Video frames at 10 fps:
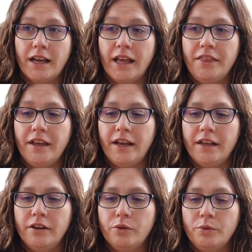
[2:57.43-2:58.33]
And
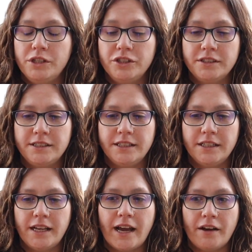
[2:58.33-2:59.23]
then we just
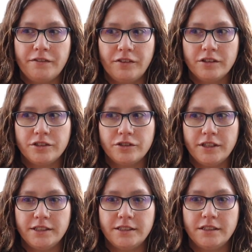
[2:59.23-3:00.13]
did half of the
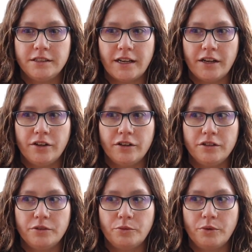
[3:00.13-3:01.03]
streets in Tigard
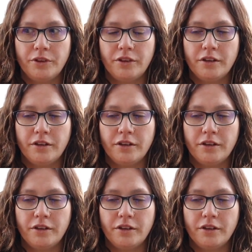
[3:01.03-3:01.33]
with